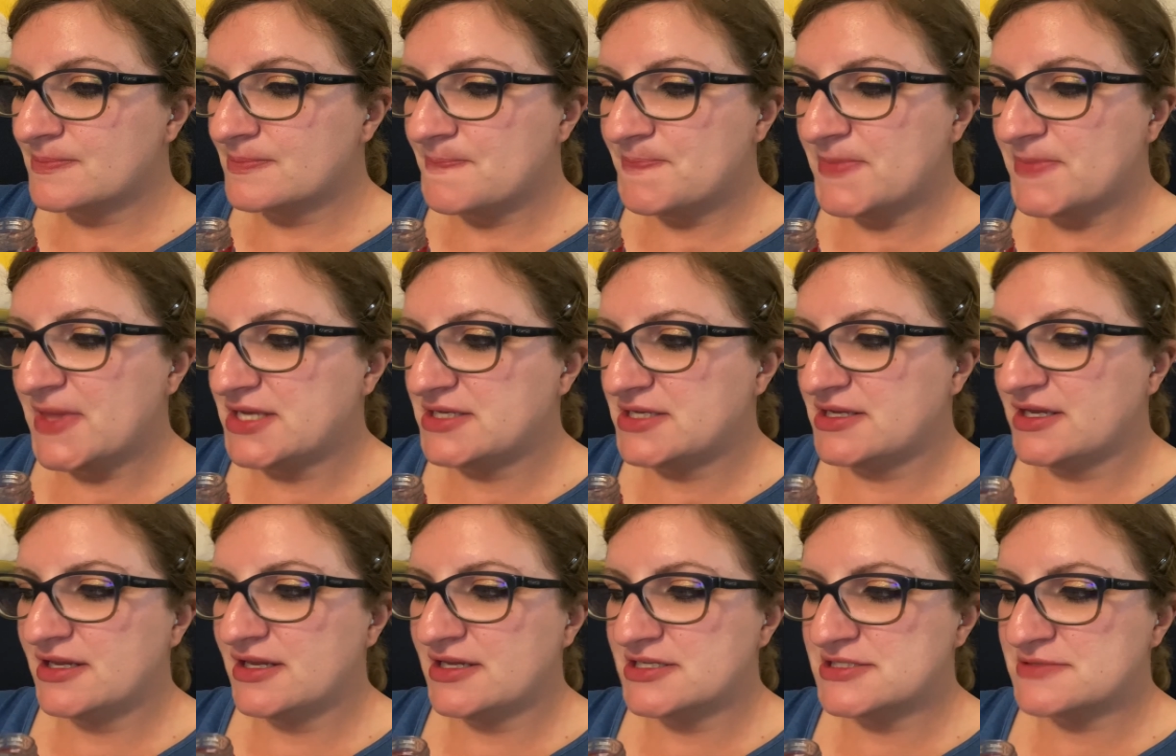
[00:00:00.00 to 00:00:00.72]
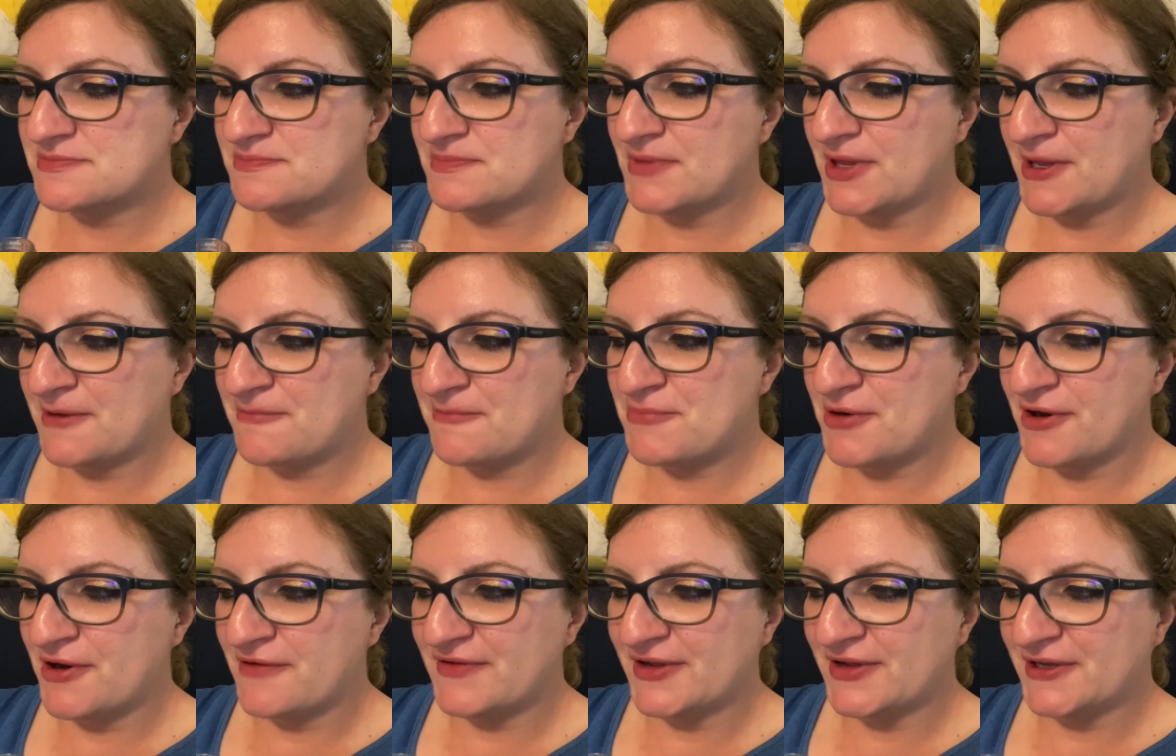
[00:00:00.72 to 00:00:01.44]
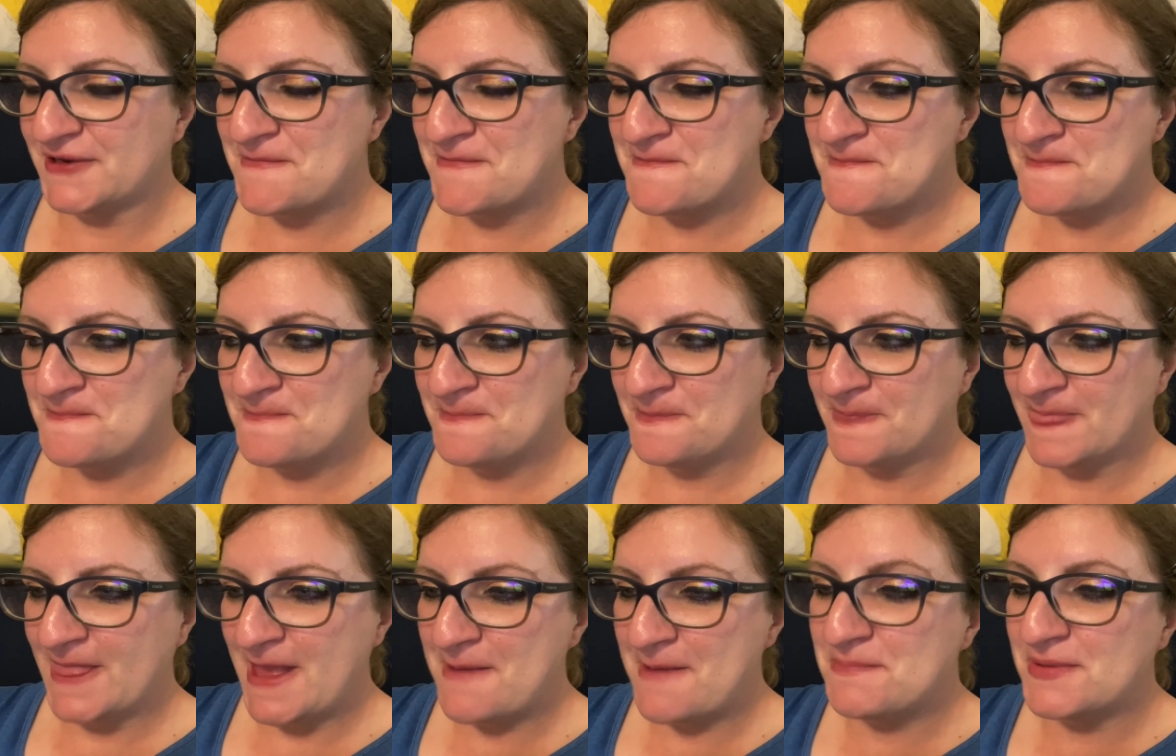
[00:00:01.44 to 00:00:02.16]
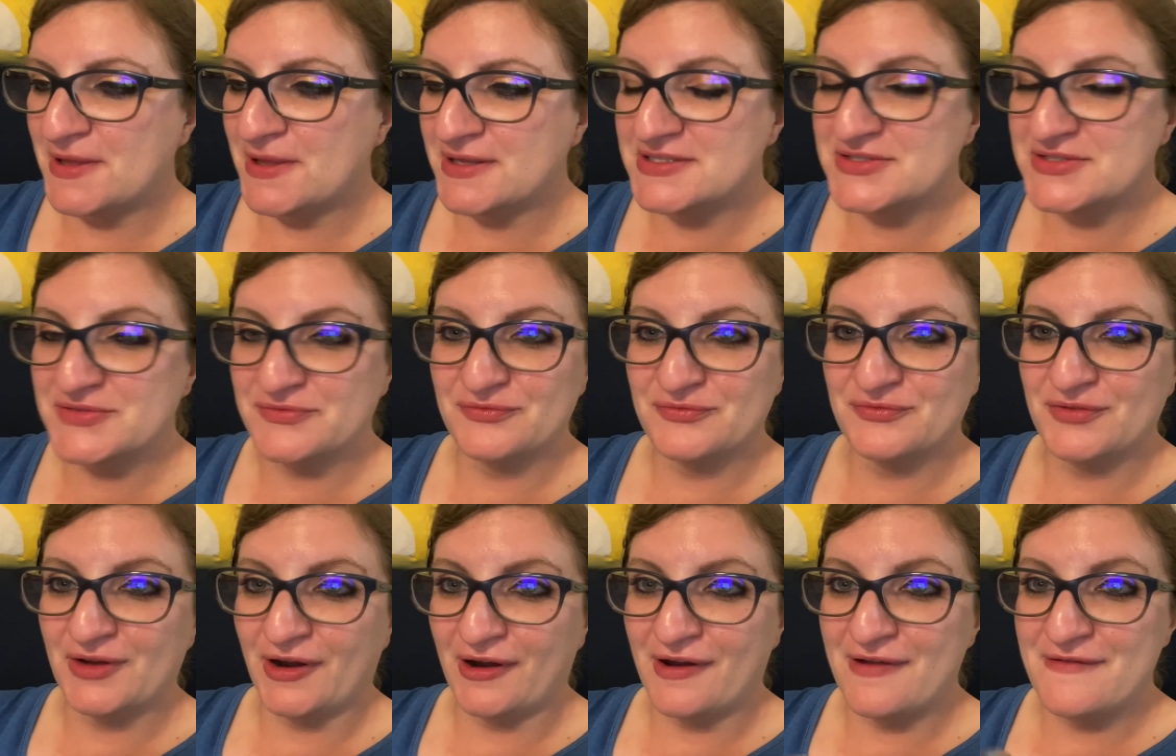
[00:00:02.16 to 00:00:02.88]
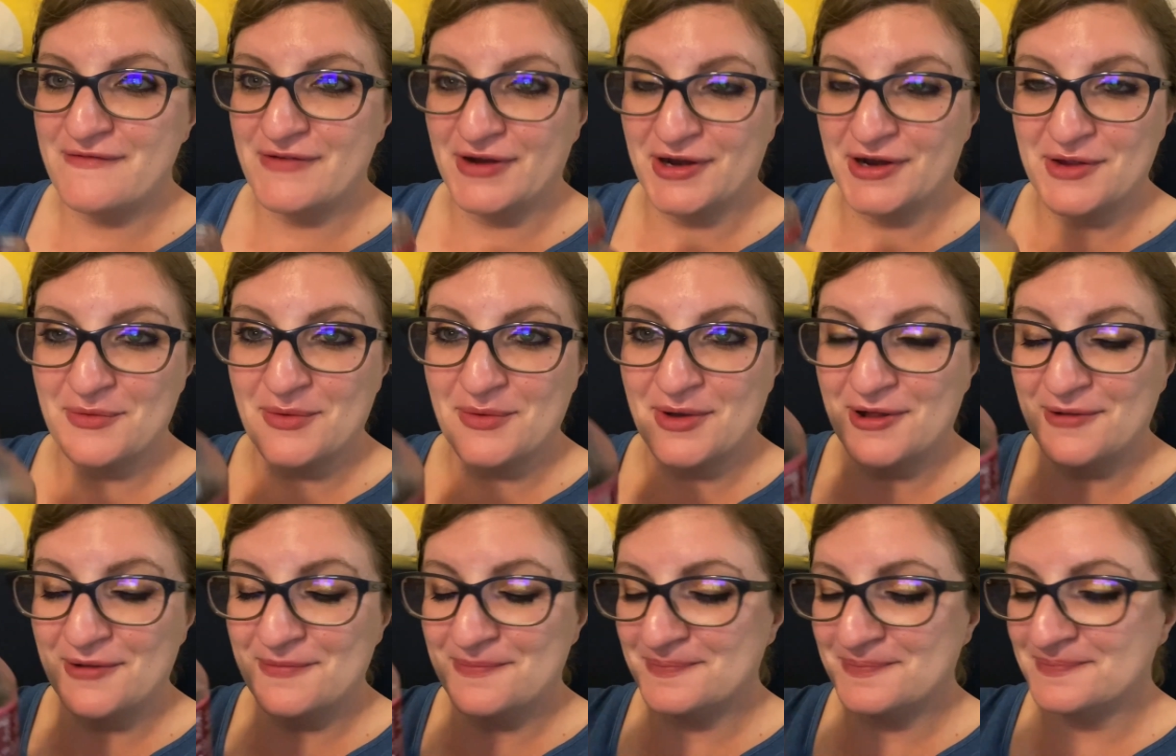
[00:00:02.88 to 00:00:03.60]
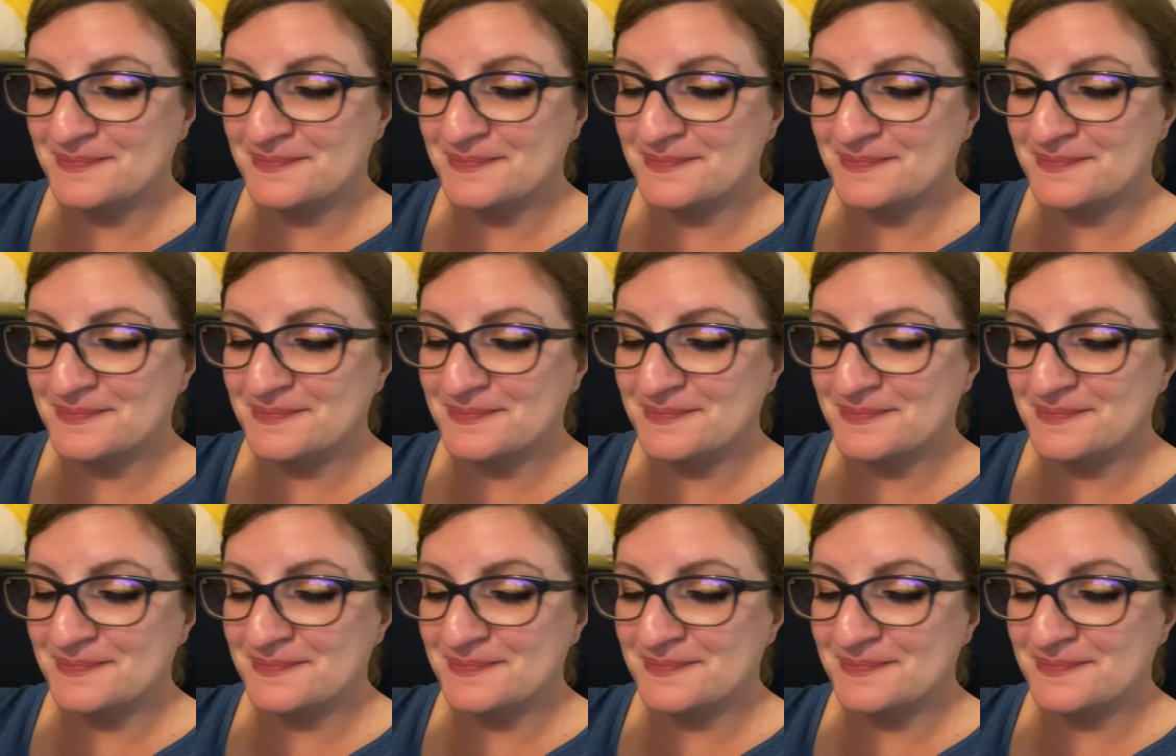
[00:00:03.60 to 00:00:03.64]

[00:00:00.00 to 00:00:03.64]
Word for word: It, it is like perfect. It blends very, very well.